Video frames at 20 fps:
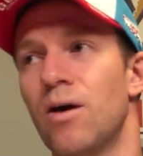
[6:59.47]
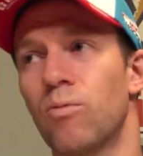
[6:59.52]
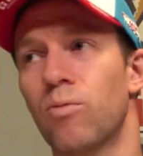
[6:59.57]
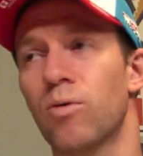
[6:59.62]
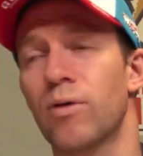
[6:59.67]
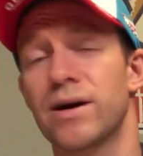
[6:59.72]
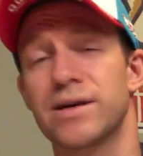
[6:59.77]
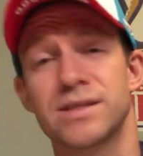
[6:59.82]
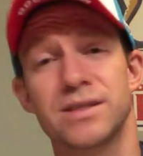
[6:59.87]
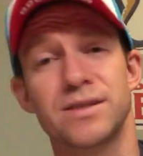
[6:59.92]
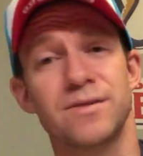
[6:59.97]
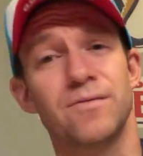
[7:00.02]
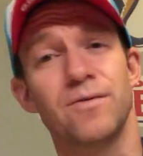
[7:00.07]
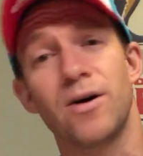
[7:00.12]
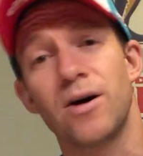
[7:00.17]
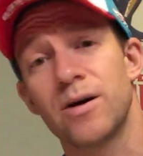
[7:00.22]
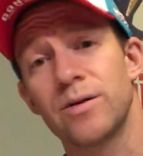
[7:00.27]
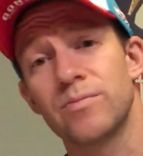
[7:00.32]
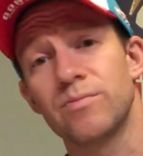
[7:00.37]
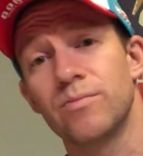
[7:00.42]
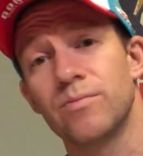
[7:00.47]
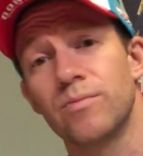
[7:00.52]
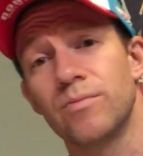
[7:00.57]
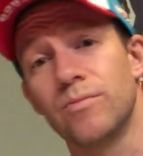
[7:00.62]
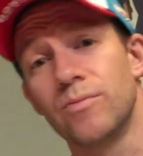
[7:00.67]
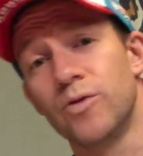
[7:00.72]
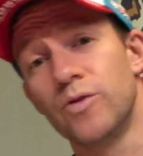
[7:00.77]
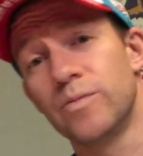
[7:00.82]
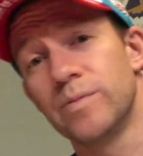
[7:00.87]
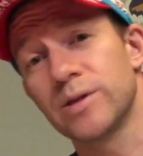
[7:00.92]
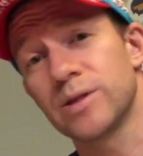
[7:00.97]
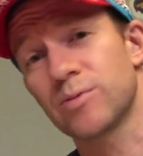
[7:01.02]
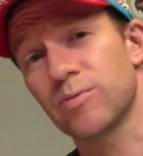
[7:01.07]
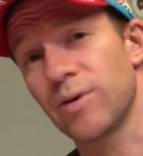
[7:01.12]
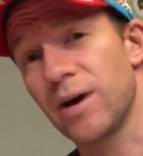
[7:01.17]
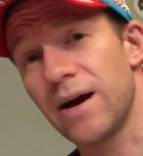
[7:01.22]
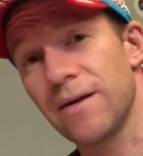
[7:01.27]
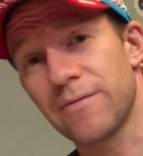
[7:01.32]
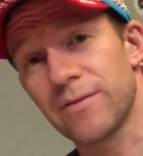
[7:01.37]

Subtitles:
whereas the Vaughn movements were